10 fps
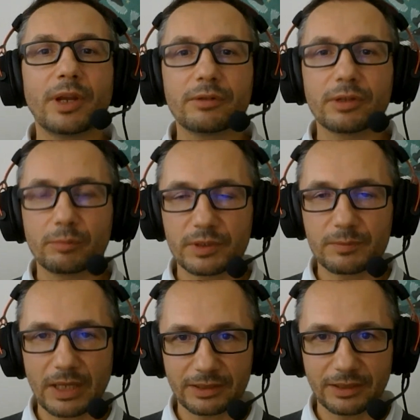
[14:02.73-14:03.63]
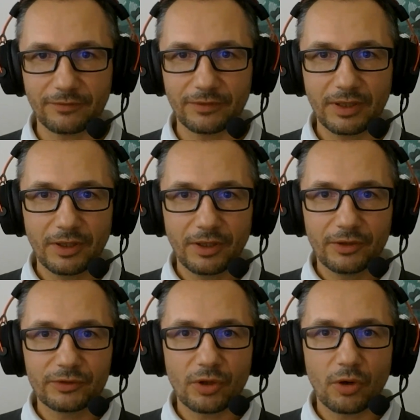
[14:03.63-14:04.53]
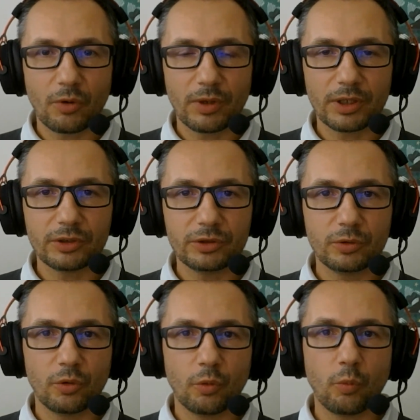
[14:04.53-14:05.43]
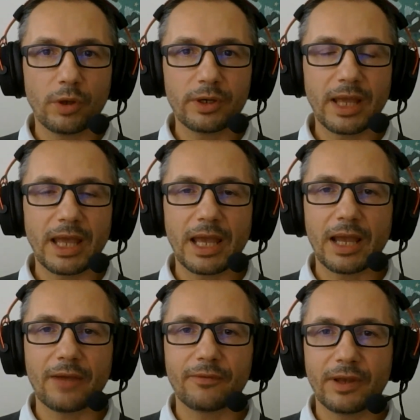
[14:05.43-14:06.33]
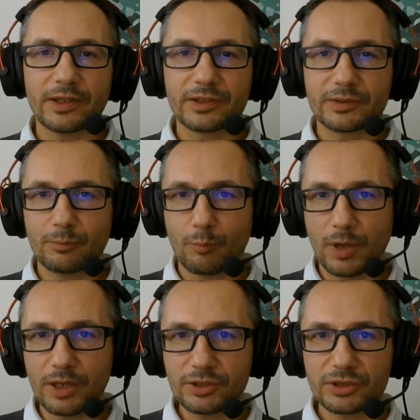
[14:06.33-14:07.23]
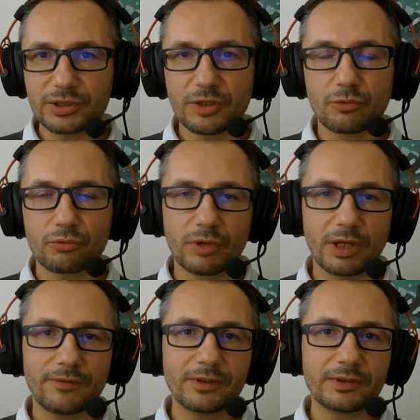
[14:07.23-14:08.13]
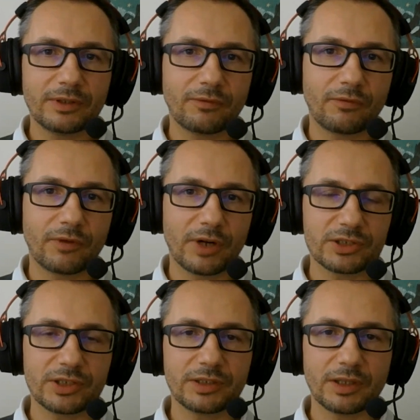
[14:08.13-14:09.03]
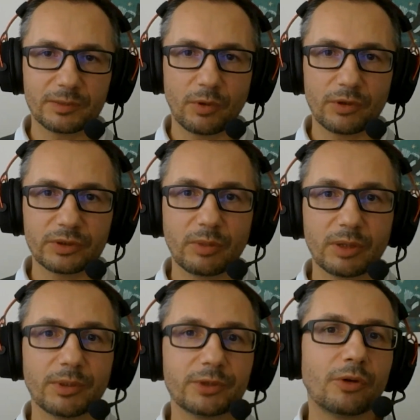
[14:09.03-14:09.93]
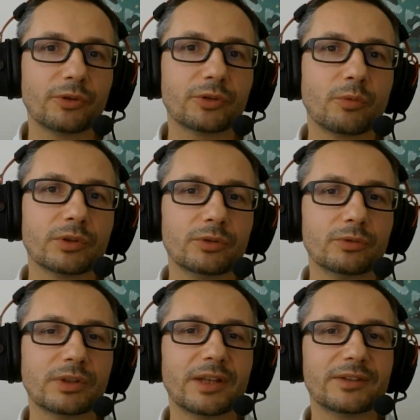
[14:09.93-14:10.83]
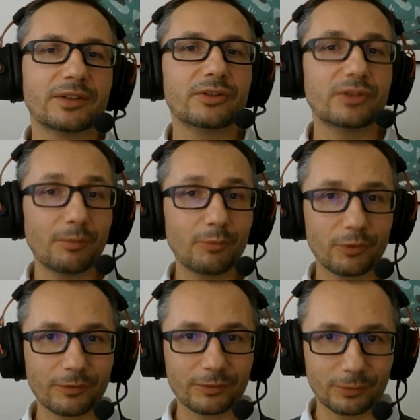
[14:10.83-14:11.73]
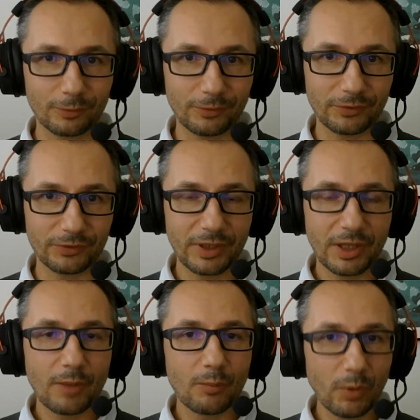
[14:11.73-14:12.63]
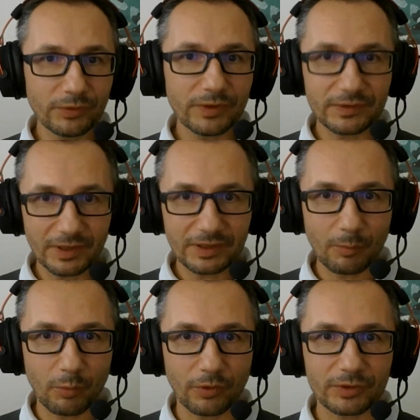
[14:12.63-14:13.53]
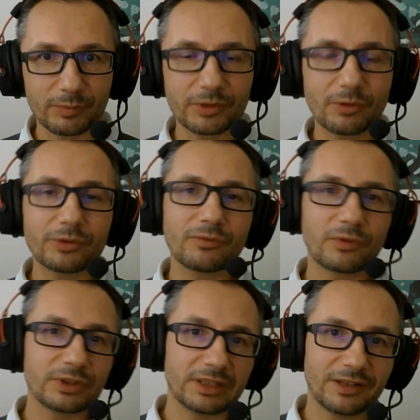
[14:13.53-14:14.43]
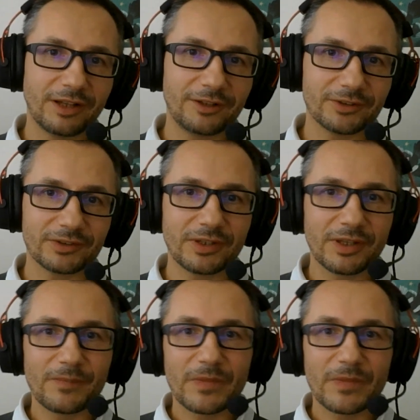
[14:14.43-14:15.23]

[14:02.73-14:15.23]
merrier perspective. So you want to have as much relevant and fresh data as possible, but you also want to utilize a number of tools, both as data points, but also for the analysis.